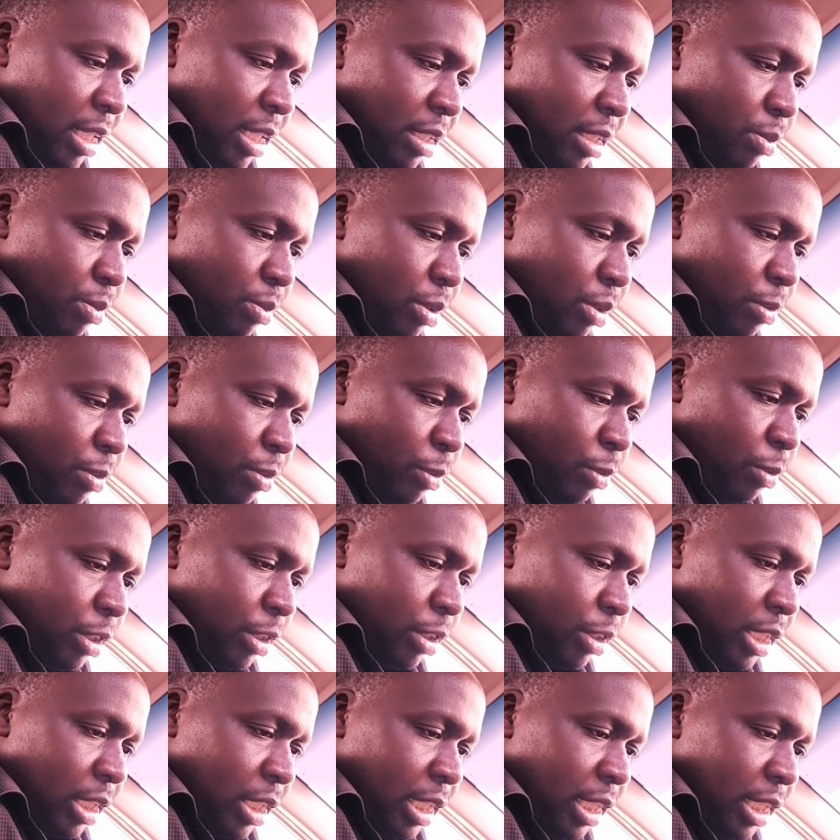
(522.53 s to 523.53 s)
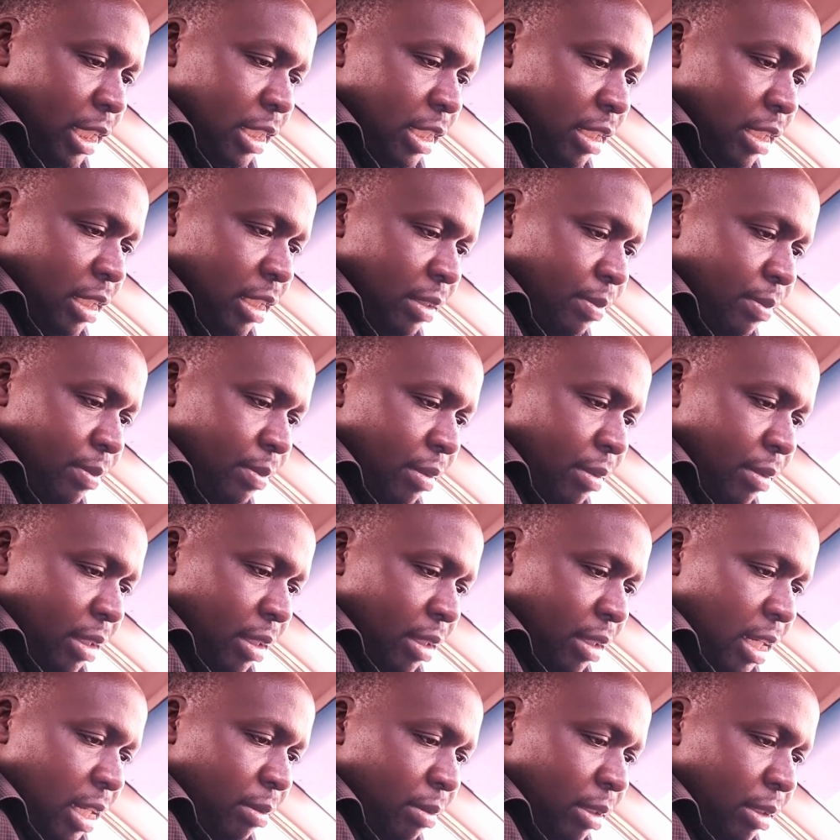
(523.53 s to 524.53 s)
is below 40 degrees
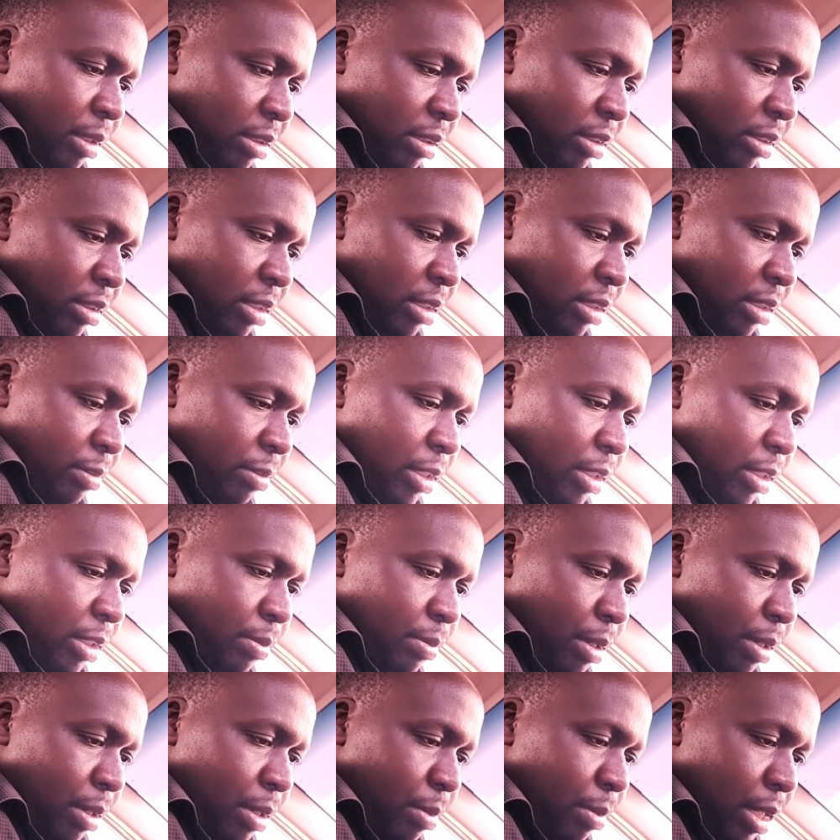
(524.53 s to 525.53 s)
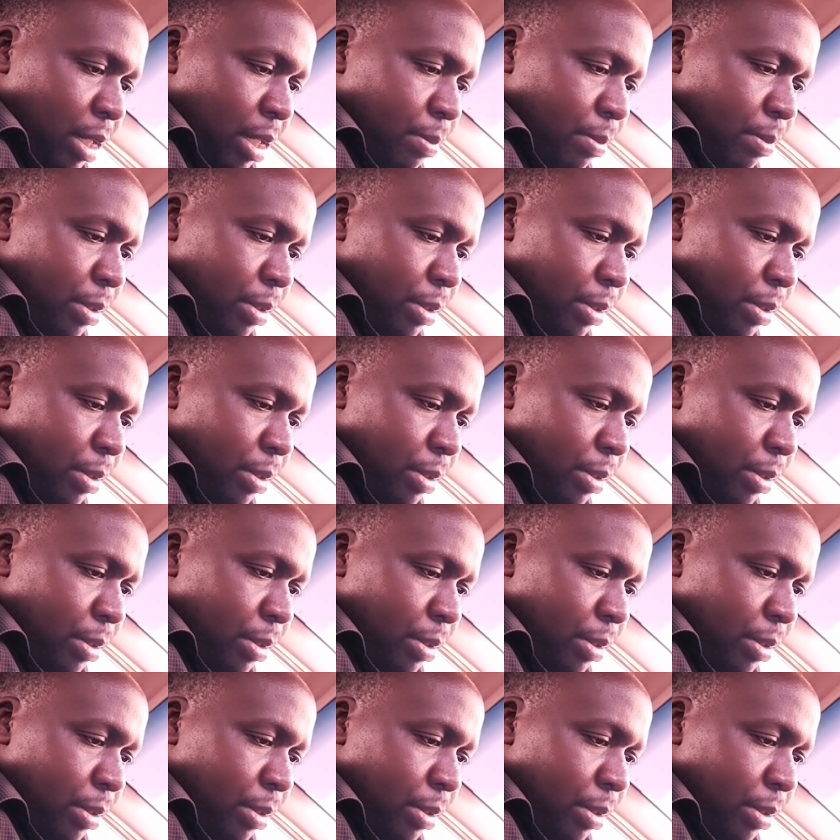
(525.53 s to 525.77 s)
and without influence, blah blah.